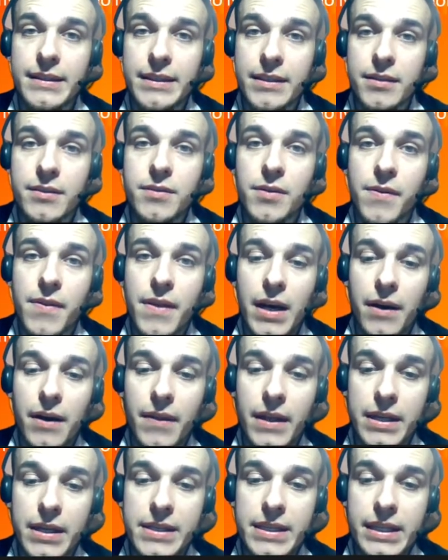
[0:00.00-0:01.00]

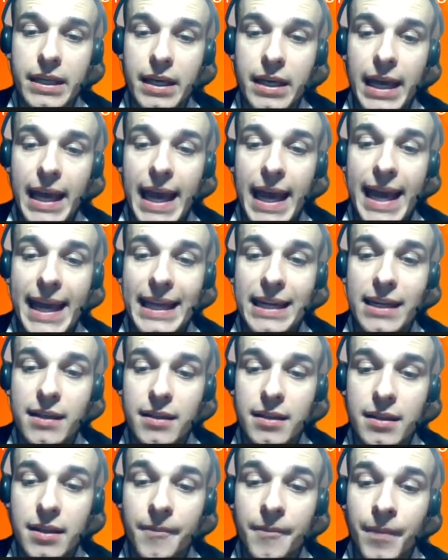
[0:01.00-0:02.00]
2000, and
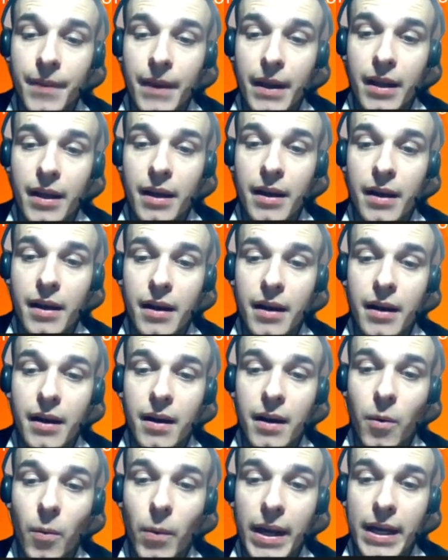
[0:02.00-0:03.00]

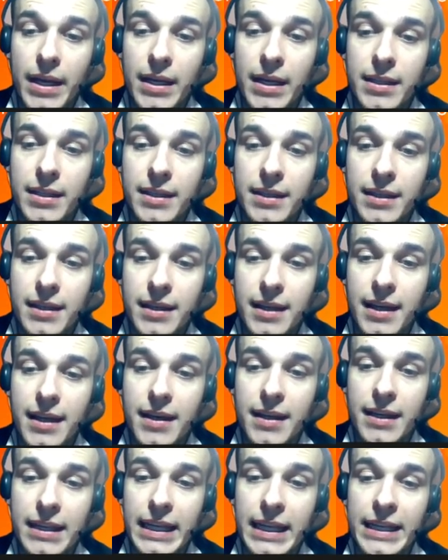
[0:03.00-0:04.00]
when it
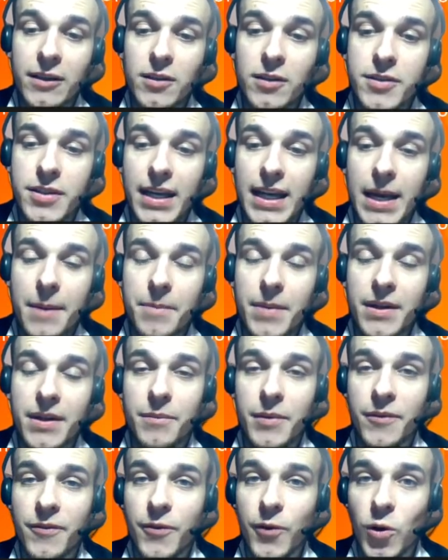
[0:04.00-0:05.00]
also happened
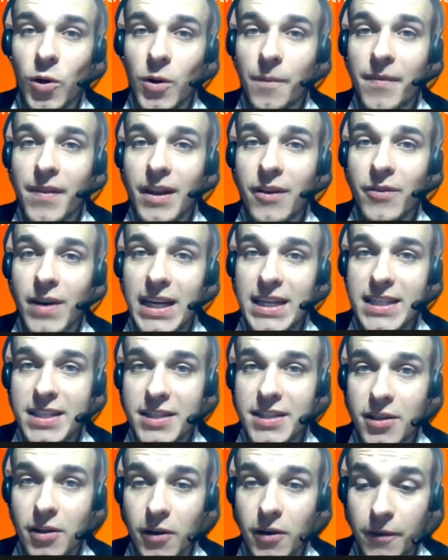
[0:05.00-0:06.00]
before the
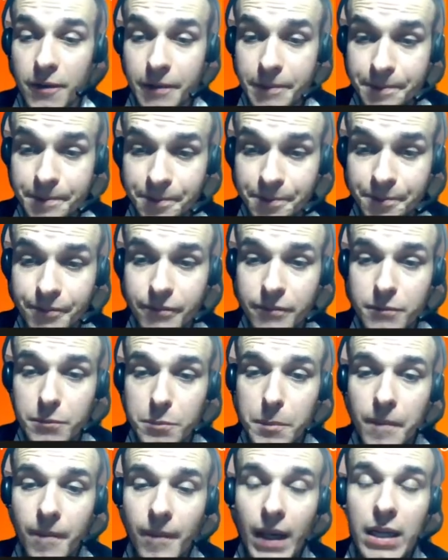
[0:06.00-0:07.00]
crisis of
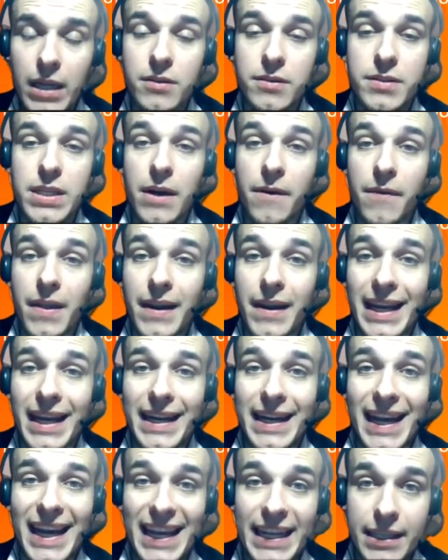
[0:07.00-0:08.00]

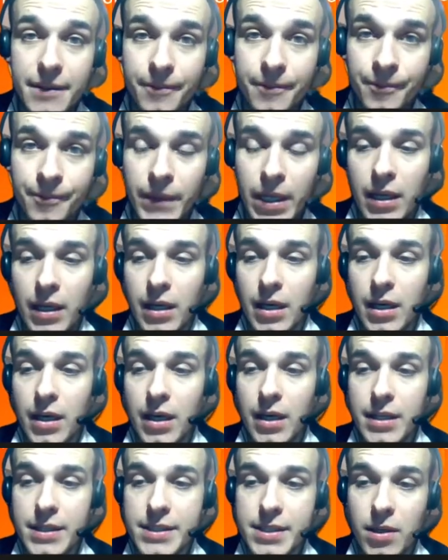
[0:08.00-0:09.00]
2008.
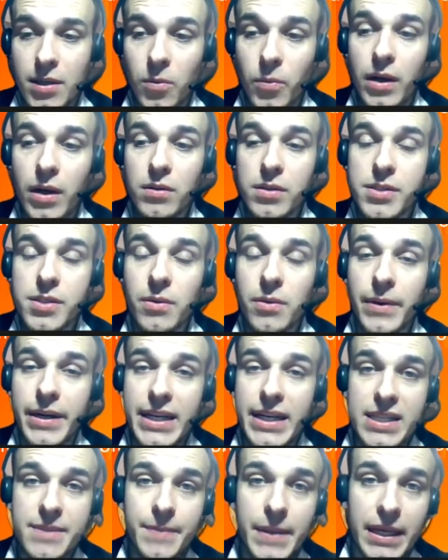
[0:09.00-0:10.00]
So we also were
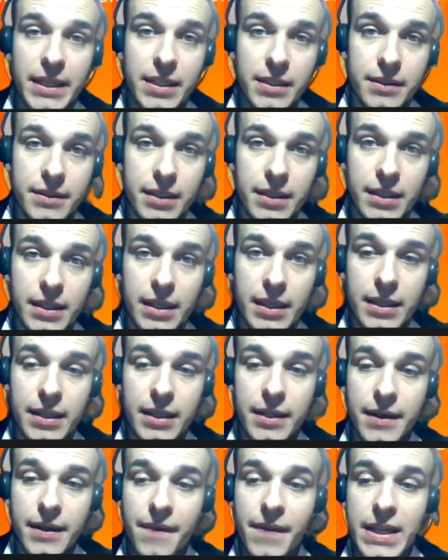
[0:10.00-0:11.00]
expecting
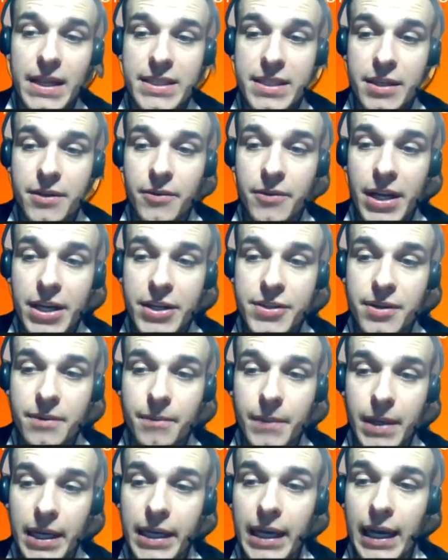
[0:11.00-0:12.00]
this situation,
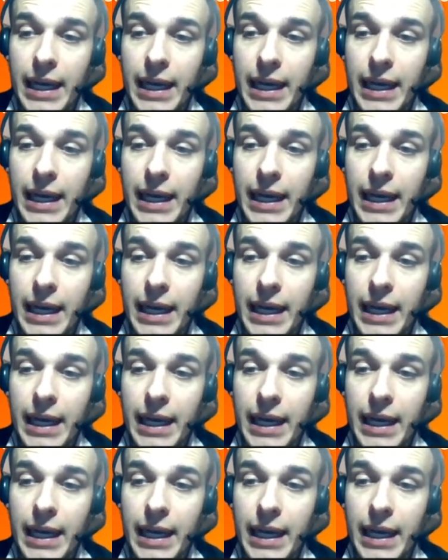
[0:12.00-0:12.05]
but